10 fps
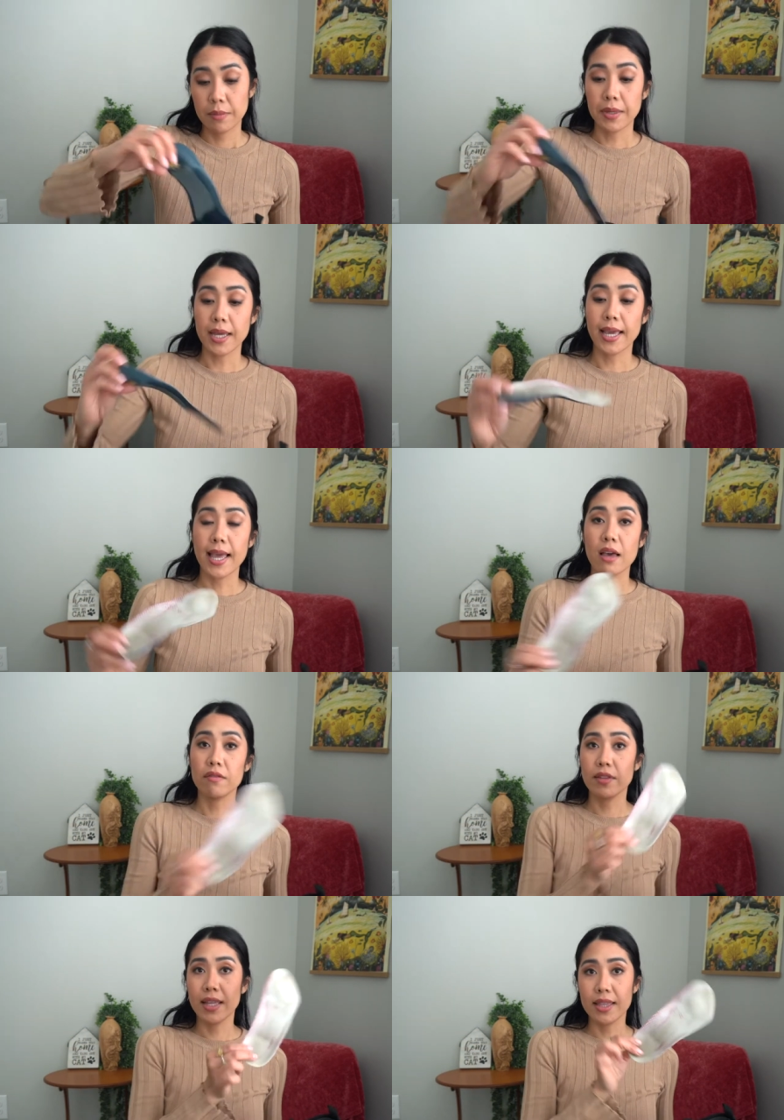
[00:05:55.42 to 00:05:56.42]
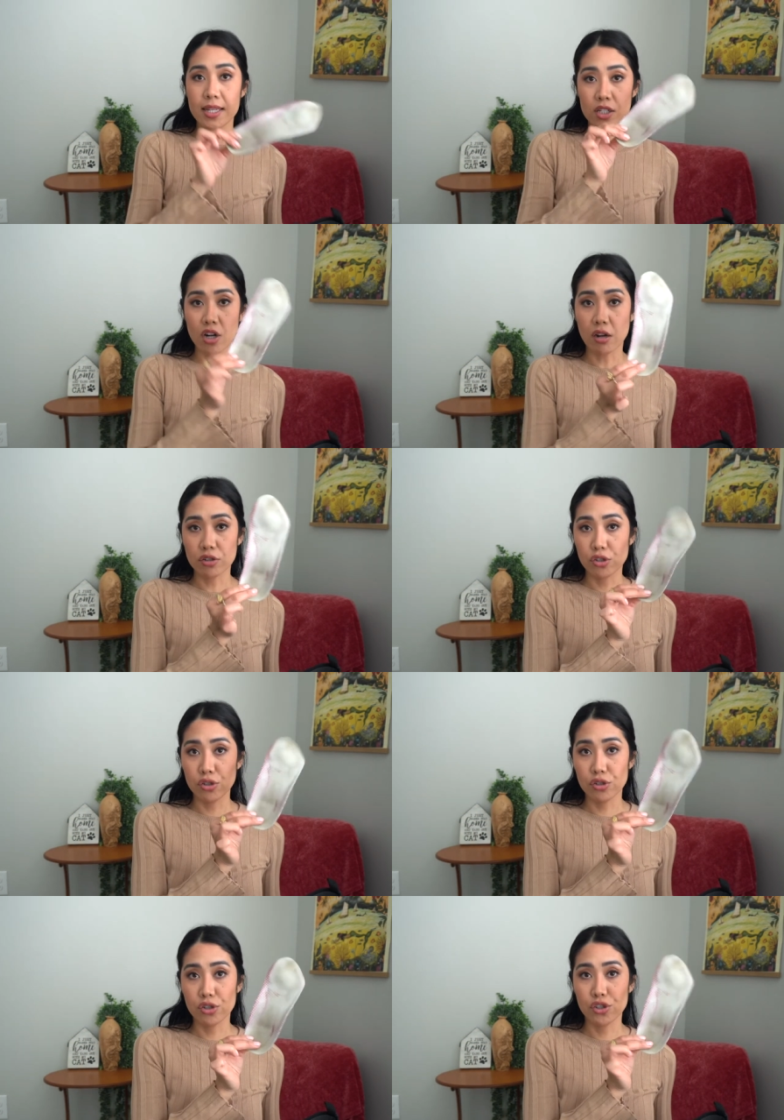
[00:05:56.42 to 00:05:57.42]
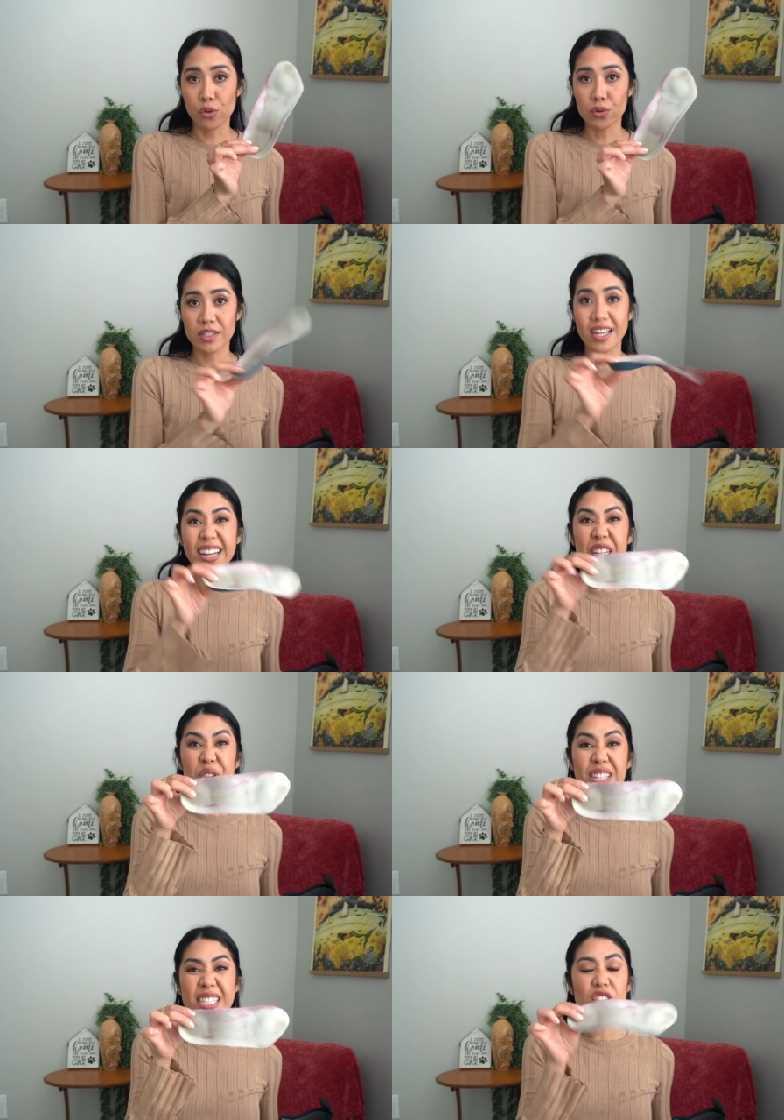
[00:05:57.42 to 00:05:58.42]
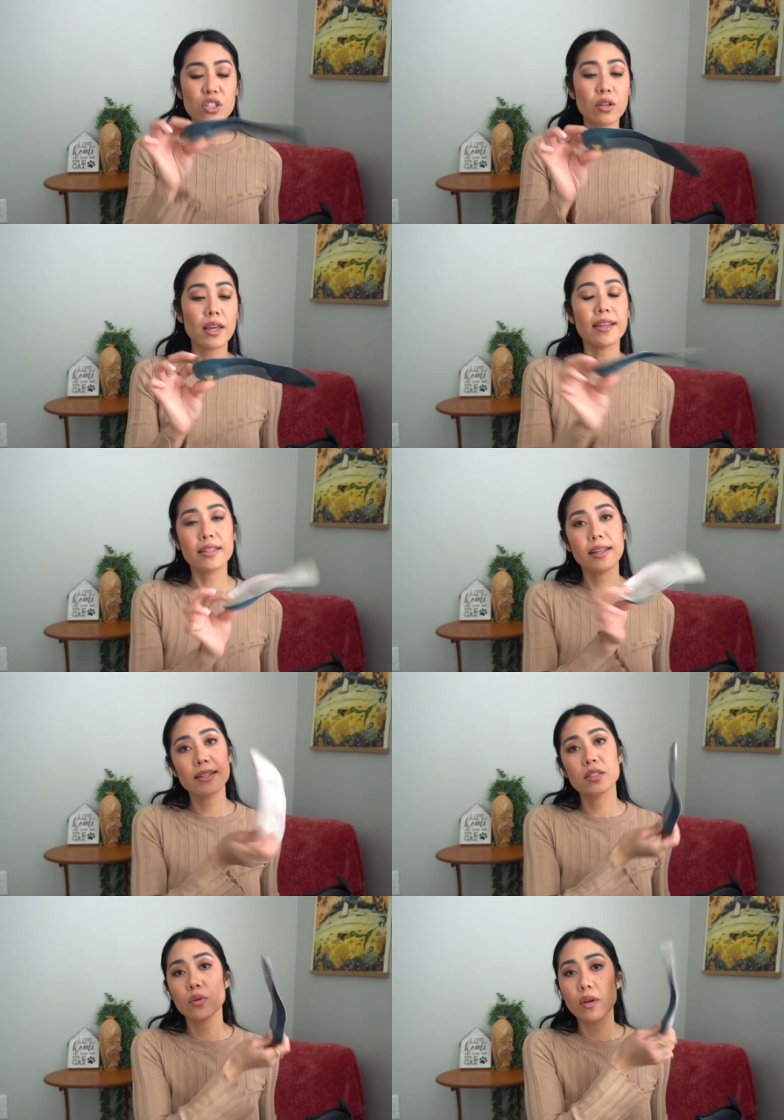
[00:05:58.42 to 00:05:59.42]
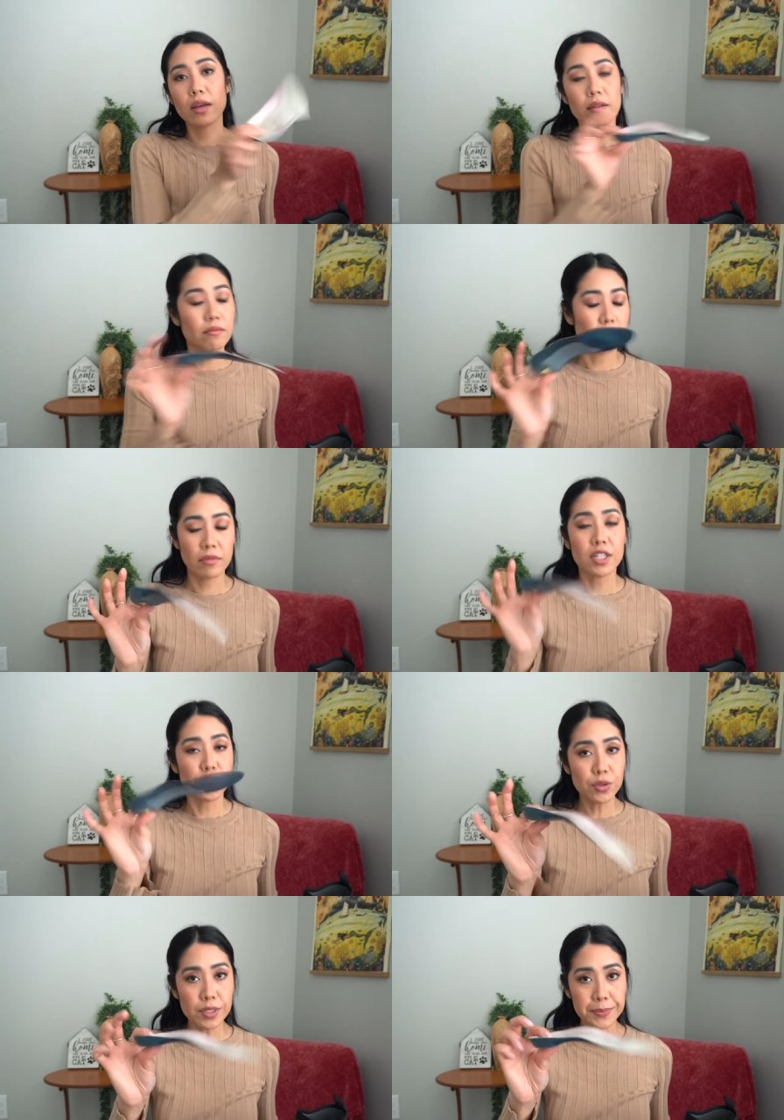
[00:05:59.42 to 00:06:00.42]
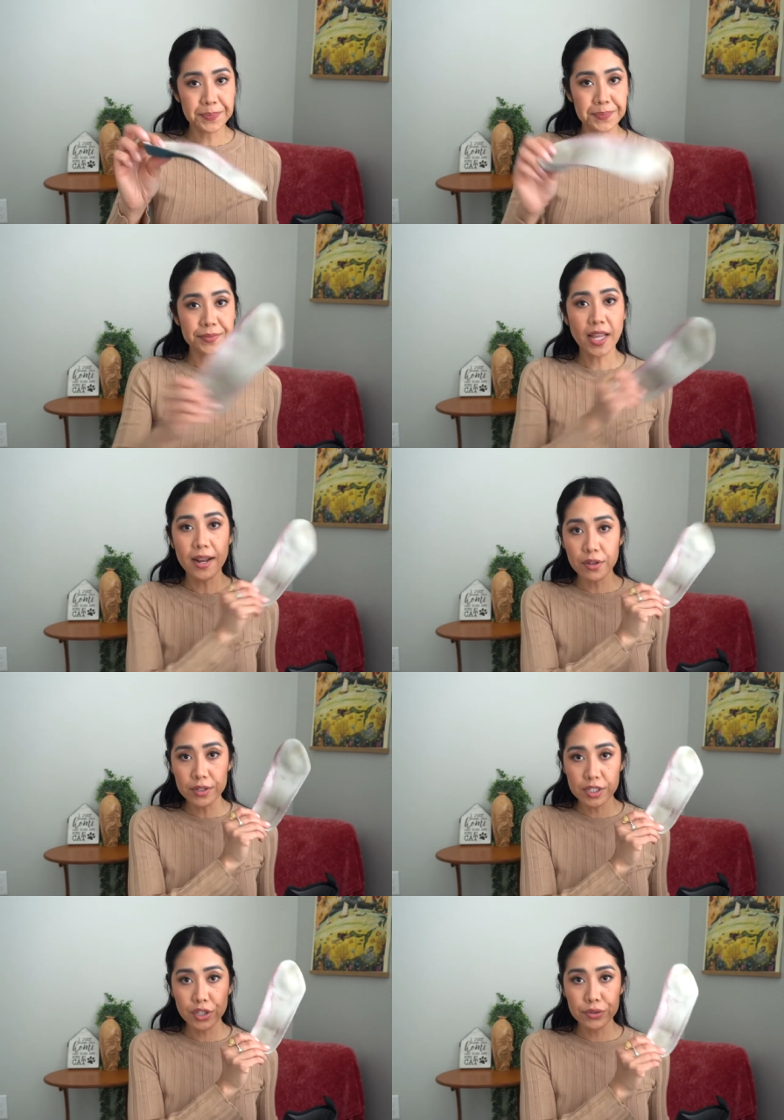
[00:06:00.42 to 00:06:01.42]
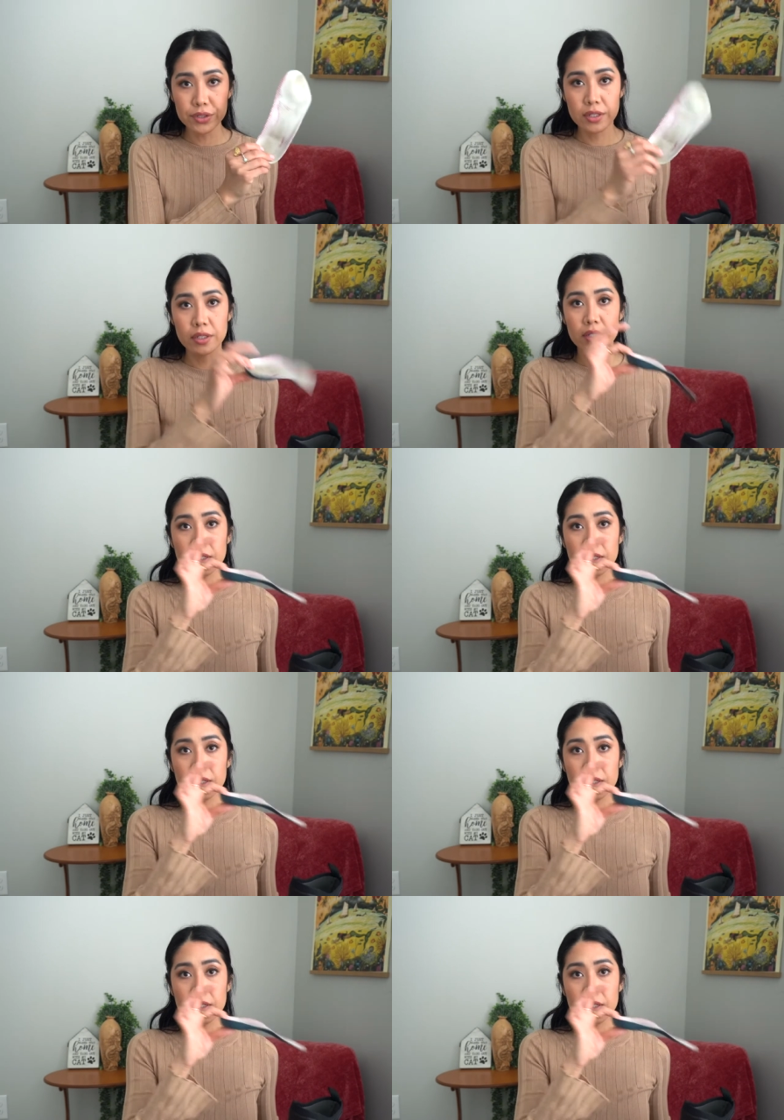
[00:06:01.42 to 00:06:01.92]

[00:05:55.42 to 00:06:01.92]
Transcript: But I have like these Dr. Scholl's. I know this is, it, it's, it's used. I know it's used.